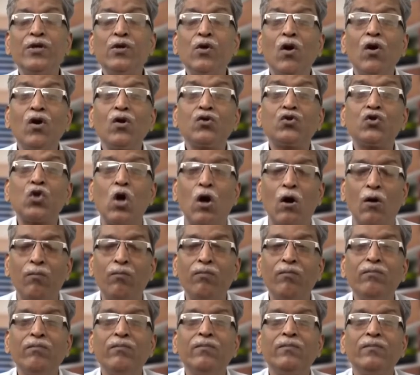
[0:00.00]
your
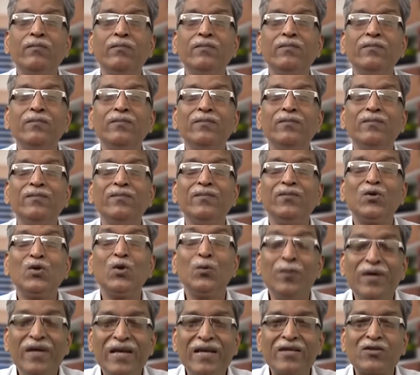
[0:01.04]
job
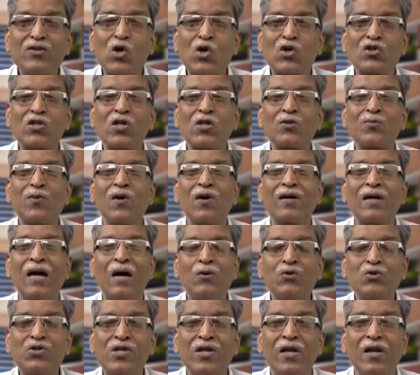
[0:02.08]
to be a successful
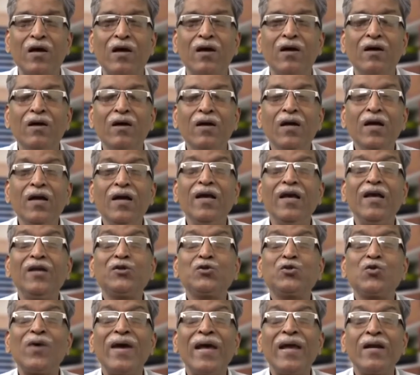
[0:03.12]
counselor
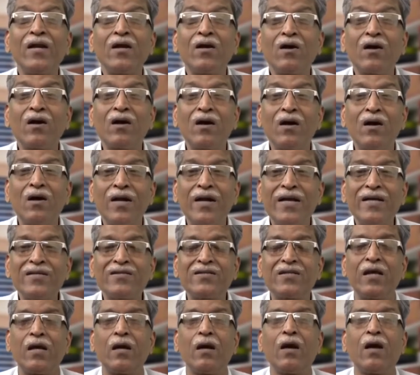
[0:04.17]
is to
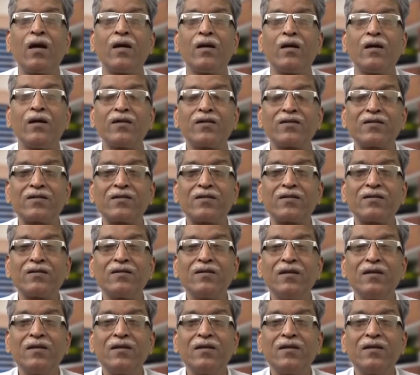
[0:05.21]
encourage the learners